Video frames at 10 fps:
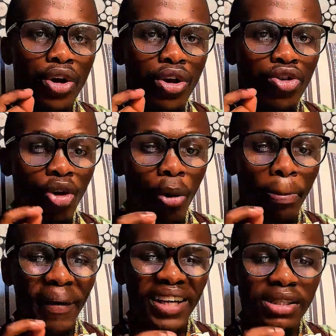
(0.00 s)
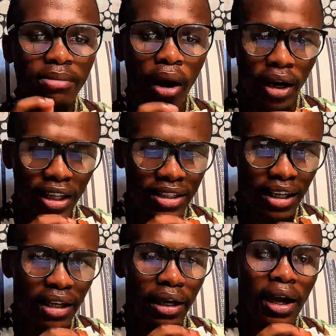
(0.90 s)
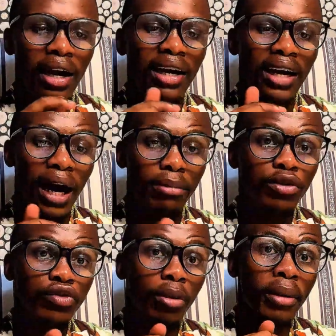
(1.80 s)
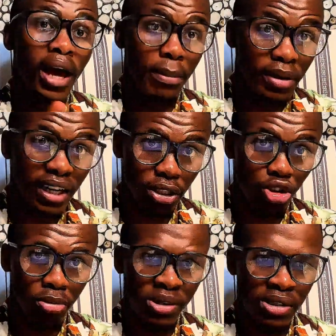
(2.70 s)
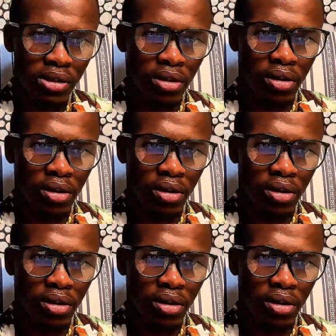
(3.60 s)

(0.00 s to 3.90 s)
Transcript: Your best marketing comes from happy customers.